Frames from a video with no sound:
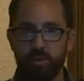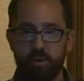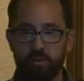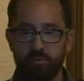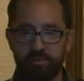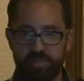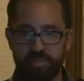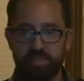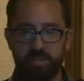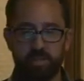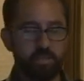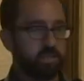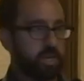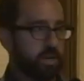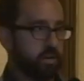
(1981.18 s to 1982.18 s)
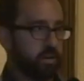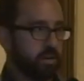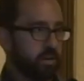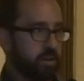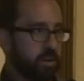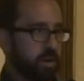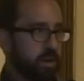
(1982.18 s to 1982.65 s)
are
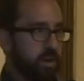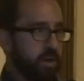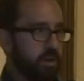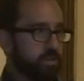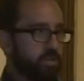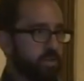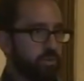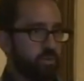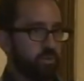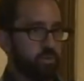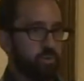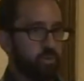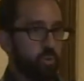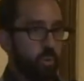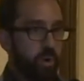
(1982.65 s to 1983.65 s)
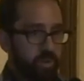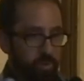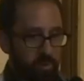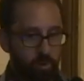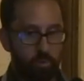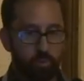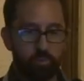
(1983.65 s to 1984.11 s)
facilitated
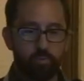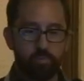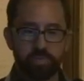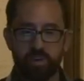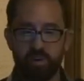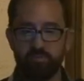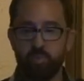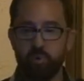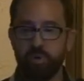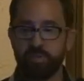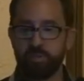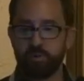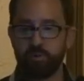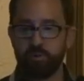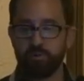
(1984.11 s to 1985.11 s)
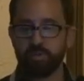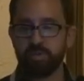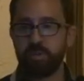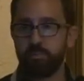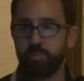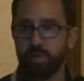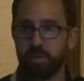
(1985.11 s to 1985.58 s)
with groups of boys and girls,
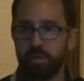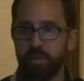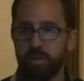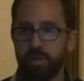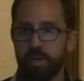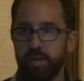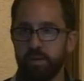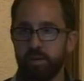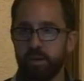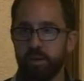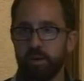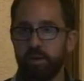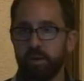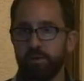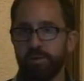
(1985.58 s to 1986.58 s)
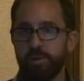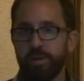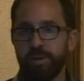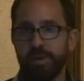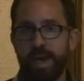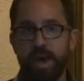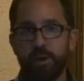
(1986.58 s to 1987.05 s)
typically in a
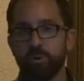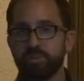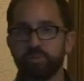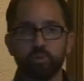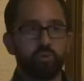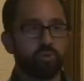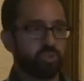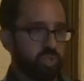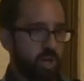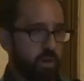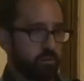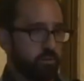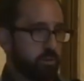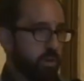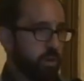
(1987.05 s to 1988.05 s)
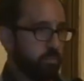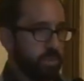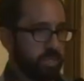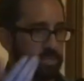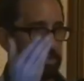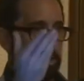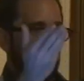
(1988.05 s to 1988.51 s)
out-of-school child club,
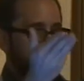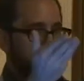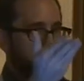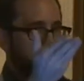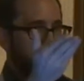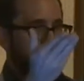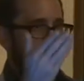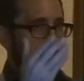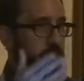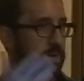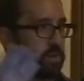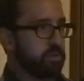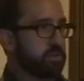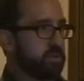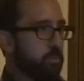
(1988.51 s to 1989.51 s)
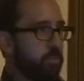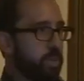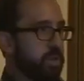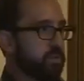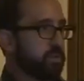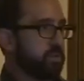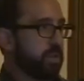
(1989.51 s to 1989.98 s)
let's say in Nepal, but in some
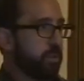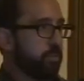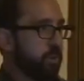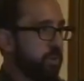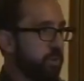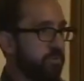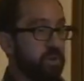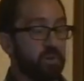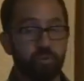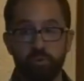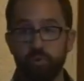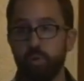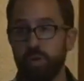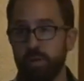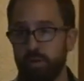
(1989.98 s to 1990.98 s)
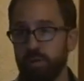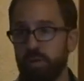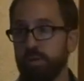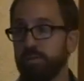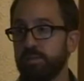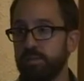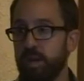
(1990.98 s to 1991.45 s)
places like Bolivia, they're doing it
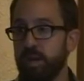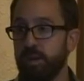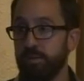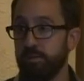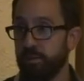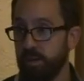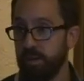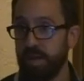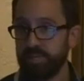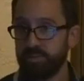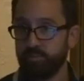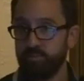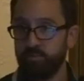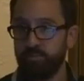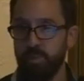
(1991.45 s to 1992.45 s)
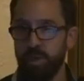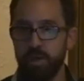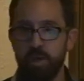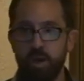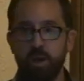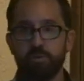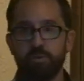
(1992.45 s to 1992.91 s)
inside the classroom.
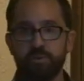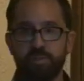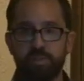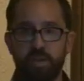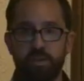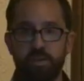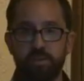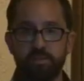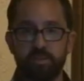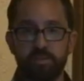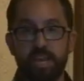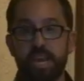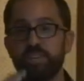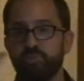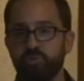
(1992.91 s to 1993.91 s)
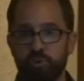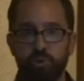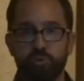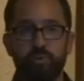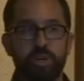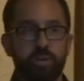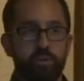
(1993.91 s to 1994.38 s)
Other settings, it's
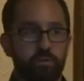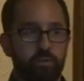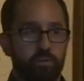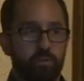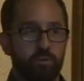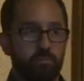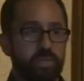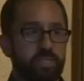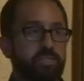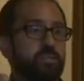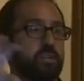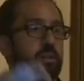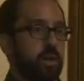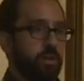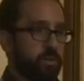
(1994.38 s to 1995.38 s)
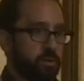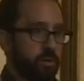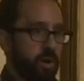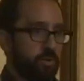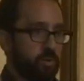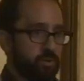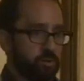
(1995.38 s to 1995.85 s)
extracurricular, but still on
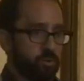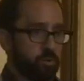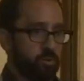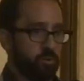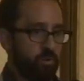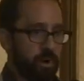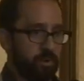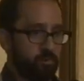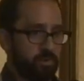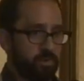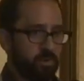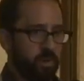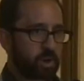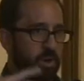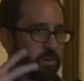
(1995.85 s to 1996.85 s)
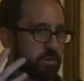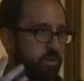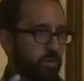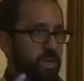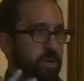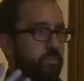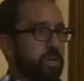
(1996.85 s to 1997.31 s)
the school grounds. So
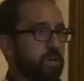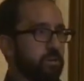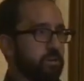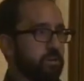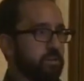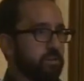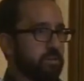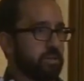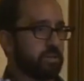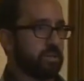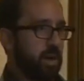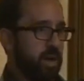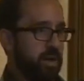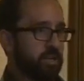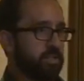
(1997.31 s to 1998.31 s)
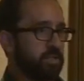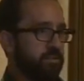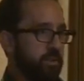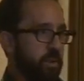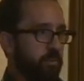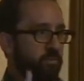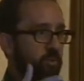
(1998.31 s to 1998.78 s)
it could be designed and
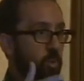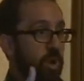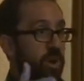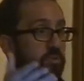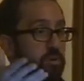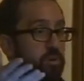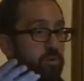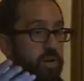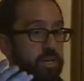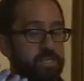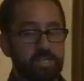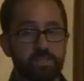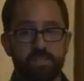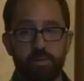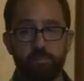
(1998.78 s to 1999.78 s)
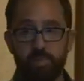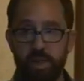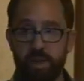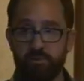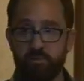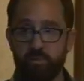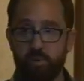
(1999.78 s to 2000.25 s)
developed for whatever existing
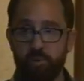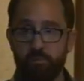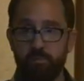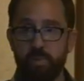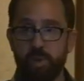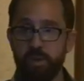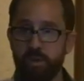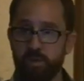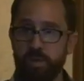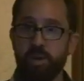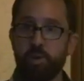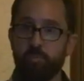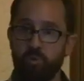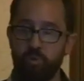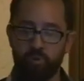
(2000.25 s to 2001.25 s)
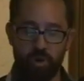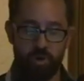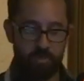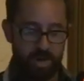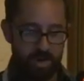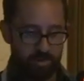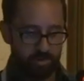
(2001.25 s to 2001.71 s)
platform that a
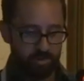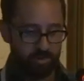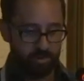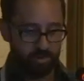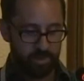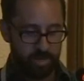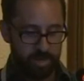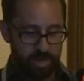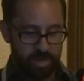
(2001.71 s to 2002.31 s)
program has.